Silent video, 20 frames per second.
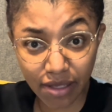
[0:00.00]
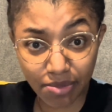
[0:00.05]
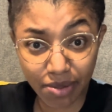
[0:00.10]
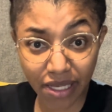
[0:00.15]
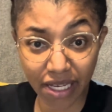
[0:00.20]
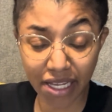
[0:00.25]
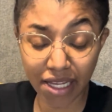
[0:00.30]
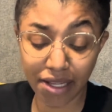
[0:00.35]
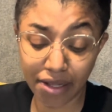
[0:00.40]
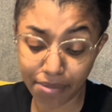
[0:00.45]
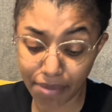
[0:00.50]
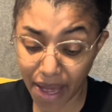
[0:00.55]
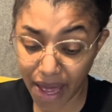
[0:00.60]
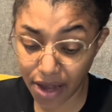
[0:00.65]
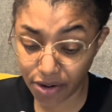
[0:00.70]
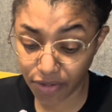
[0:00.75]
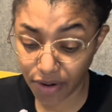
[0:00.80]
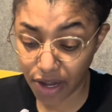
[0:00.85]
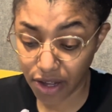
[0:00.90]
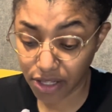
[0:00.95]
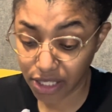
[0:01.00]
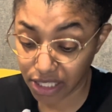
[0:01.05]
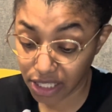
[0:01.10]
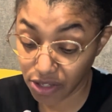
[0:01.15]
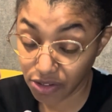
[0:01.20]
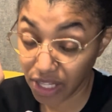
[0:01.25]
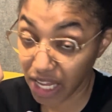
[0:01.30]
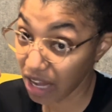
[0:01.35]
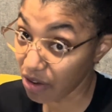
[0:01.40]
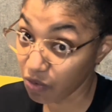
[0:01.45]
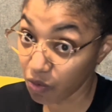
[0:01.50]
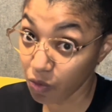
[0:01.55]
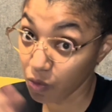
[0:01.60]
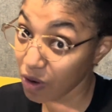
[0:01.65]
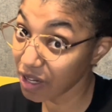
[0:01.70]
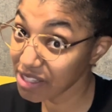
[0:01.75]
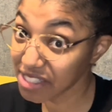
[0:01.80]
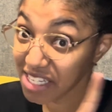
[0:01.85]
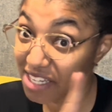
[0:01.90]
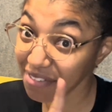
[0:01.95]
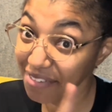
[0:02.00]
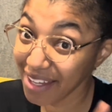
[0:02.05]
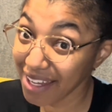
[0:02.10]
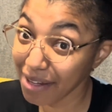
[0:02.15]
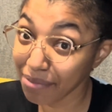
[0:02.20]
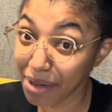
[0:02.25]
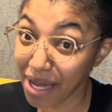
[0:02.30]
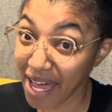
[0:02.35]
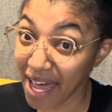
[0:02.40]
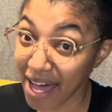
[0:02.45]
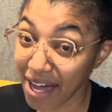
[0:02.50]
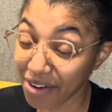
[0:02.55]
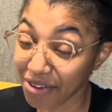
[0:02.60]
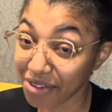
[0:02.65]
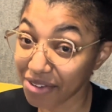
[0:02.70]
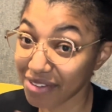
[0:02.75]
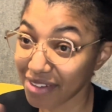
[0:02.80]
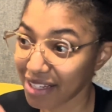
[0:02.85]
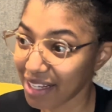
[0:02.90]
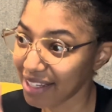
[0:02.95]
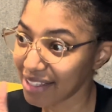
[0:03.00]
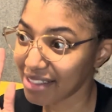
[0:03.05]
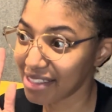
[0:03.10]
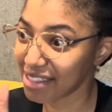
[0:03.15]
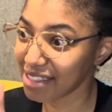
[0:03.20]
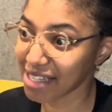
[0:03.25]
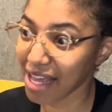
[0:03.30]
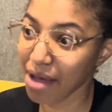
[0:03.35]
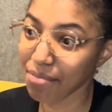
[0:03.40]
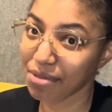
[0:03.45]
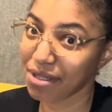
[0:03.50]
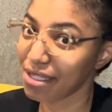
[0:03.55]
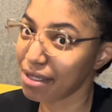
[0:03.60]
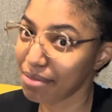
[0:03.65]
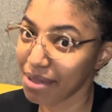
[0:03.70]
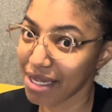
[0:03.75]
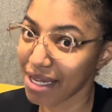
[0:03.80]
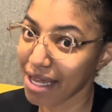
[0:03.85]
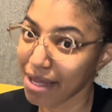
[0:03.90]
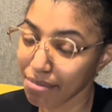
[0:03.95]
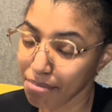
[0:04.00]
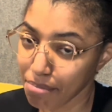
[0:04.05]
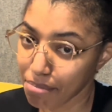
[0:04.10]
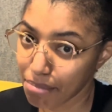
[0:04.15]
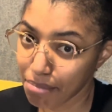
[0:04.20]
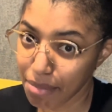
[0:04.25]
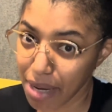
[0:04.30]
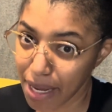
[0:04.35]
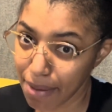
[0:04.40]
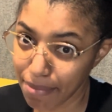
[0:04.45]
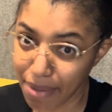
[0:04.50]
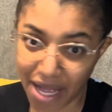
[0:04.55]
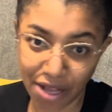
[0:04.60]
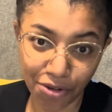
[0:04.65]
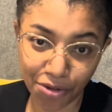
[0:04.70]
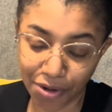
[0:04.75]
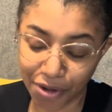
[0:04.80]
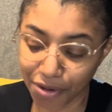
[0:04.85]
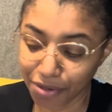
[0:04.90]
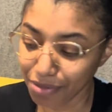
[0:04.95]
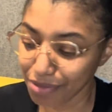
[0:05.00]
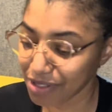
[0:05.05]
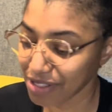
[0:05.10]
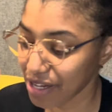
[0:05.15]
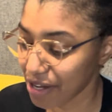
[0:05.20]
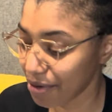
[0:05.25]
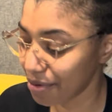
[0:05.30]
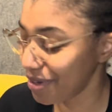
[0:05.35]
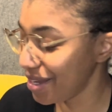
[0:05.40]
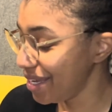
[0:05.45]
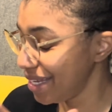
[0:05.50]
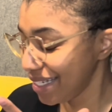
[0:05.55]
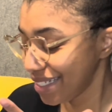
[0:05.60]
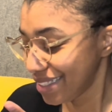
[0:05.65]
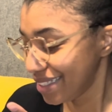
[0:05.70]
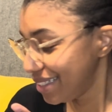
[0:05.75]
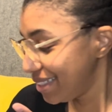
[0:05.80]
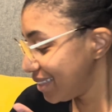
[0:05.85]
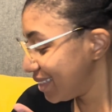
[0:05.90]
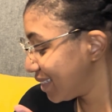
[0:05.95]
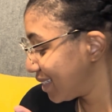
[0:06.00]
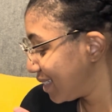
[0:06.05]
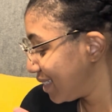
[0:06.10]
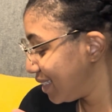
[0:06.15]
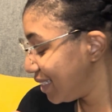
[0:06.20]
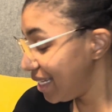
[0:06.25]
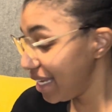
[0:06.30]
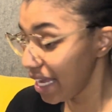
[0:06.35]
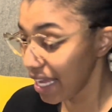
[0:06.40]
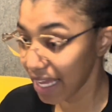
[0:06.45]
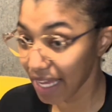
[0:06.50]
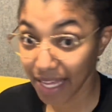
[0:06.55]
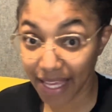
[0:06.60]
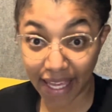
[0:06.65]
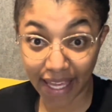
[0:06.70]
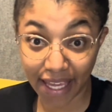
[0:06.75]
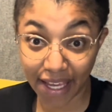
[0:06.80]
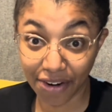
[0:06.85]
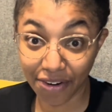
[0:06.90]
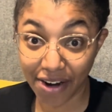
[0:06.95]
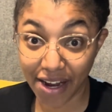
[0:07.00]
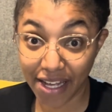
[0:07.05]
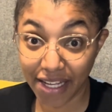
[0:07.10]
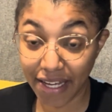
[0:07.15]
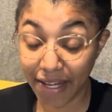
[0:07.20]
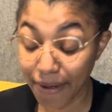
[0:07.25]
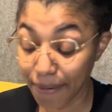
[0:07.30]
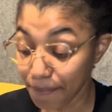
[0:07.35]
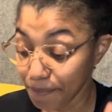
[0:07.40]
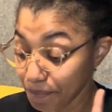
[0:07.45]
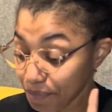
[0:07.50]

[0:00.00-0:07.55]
playing in the background. And I only have one TV in my house and it just happened to be in my bedroom. So here I am.